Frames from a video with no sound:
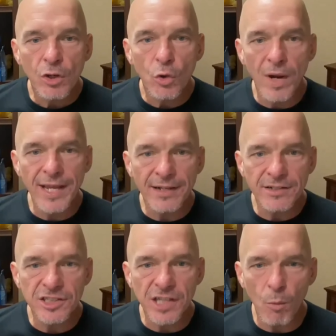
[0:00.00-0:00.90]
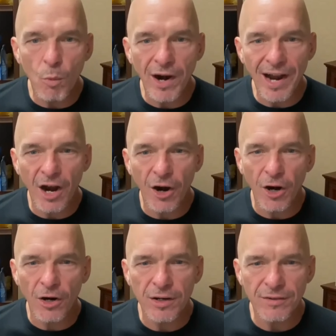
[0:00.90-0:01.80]
Gwen, somewhere I
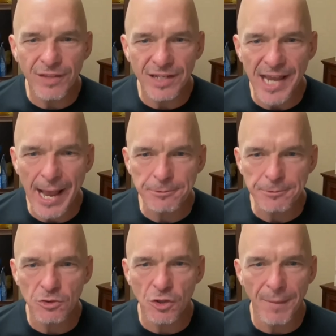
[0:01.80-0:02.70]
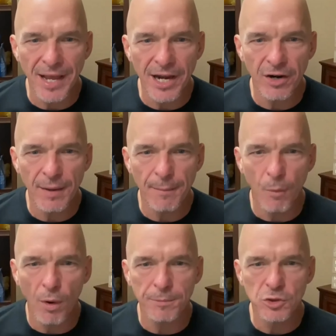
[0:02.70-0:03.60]
heard the capsules are better and
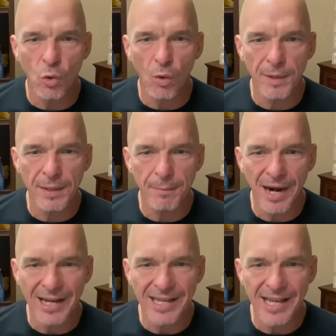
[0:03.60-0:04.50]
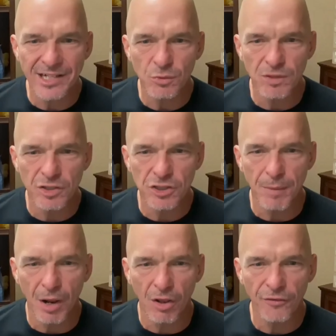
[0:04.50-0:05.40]
more absorbing, but I guess with the
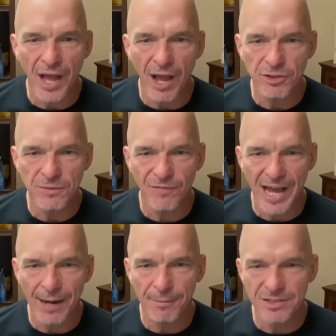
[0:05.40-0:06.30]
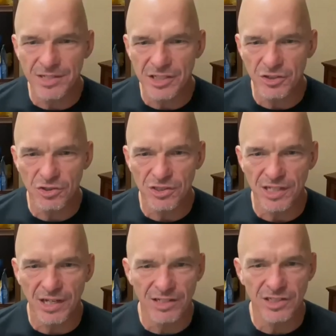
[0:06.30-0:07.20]
Shibboleth Awesome vitamins, these are
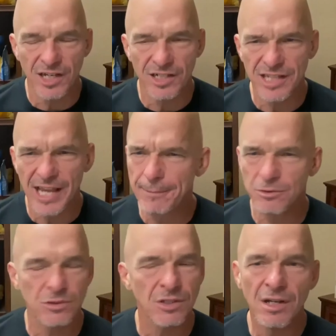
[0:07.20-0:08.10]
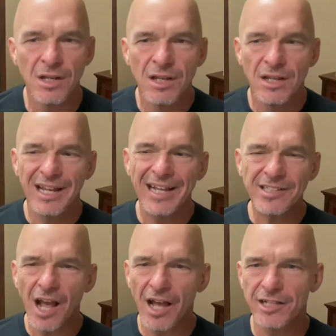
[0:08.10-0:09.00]
still as good as capsules.
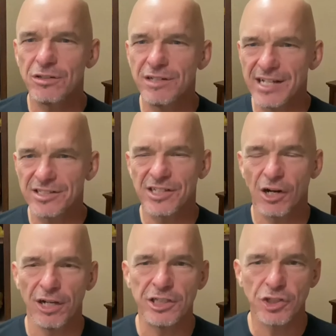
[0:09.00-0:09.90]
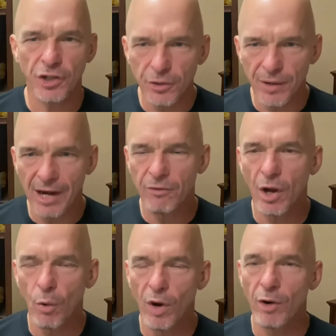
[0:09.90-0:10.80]
That's not necessarily true. I don't
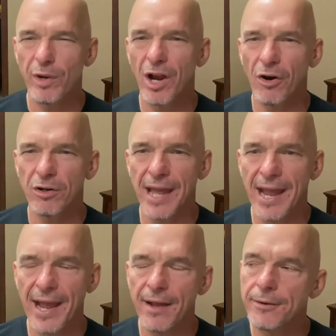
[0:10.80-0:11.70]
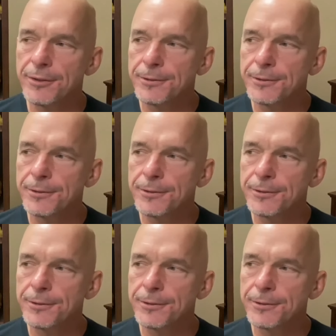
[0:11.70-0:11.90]
know where we heard that.